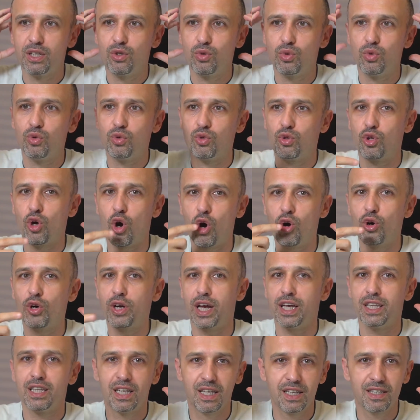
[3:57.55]
to talk
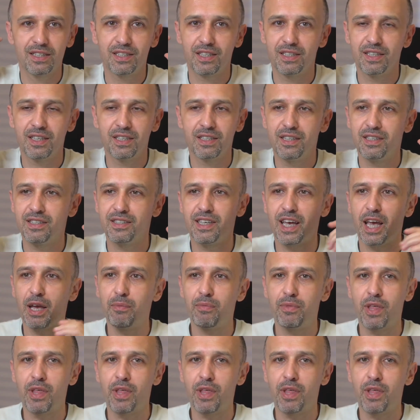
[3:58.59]
and listen at the same